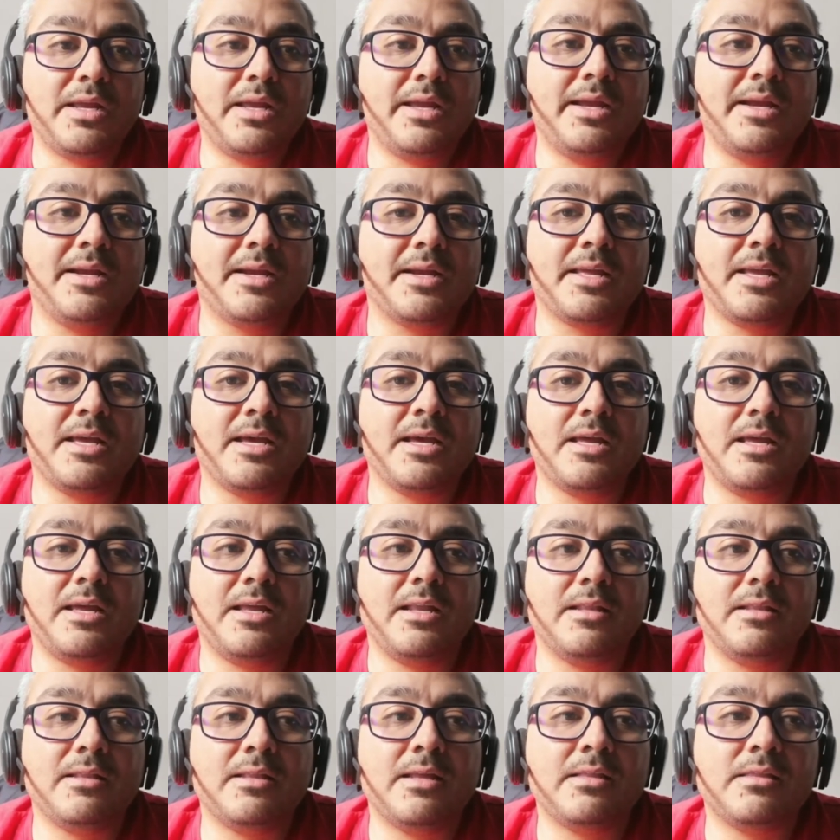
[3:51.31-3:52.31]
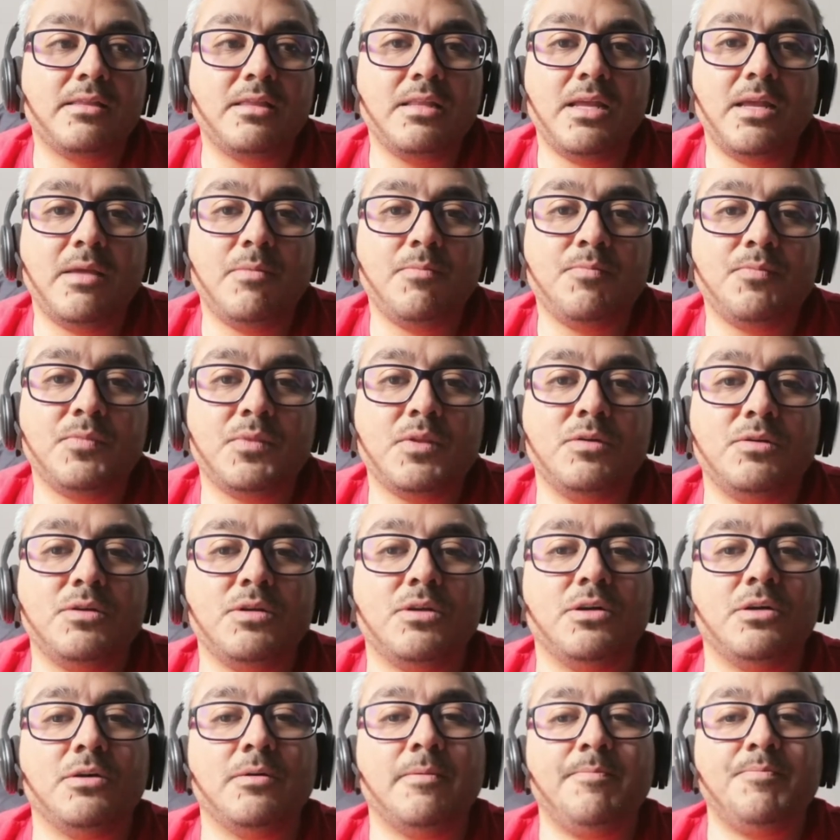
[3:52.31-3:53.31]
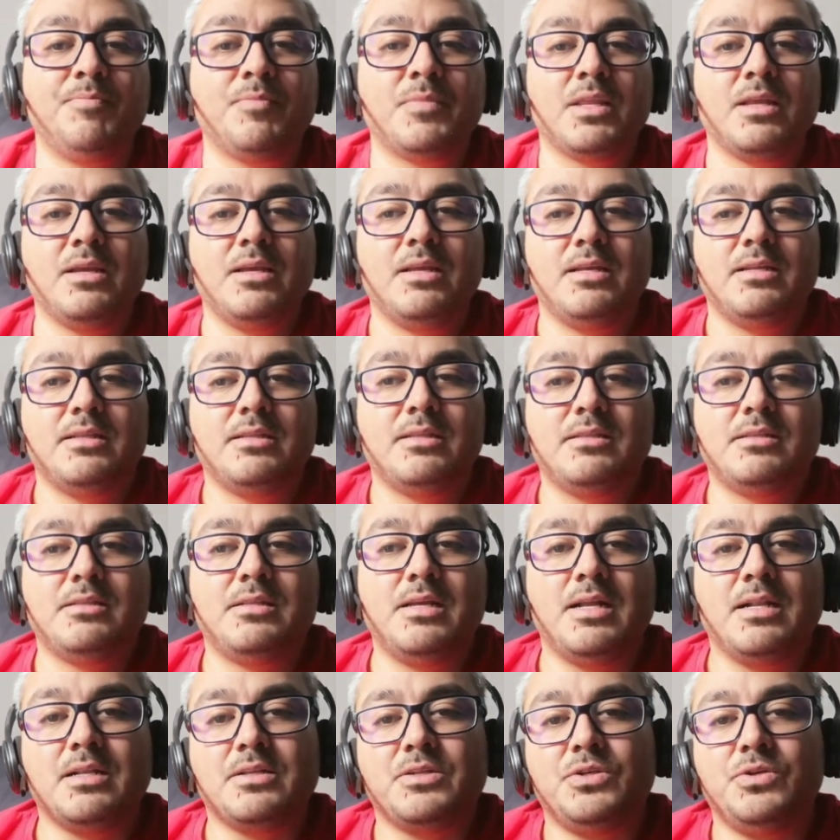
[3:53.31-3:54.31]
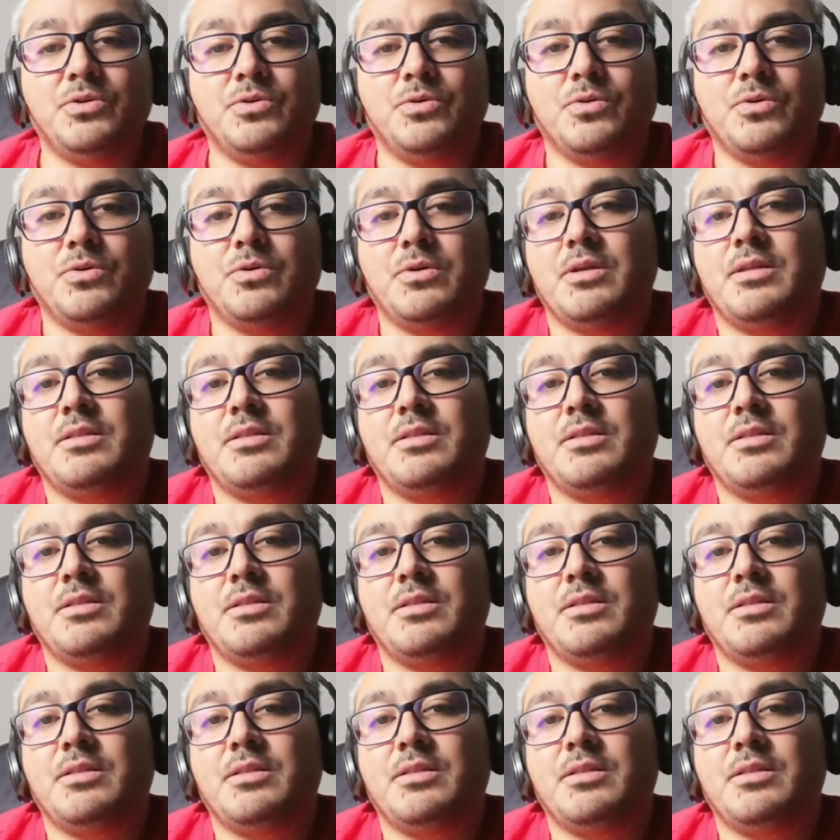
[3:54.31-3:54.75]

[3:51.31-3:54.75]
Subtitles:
area, and that name do not tell you